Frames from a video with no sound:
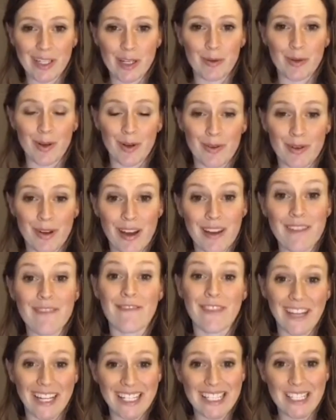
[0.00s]
We are not a
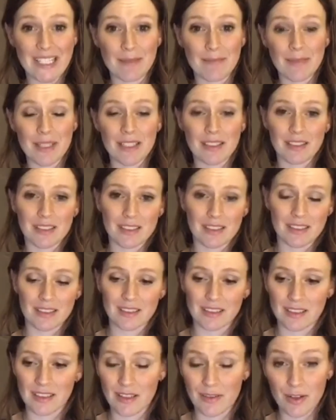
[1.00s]
victim
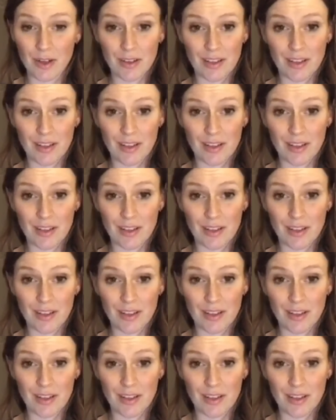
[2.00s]
of our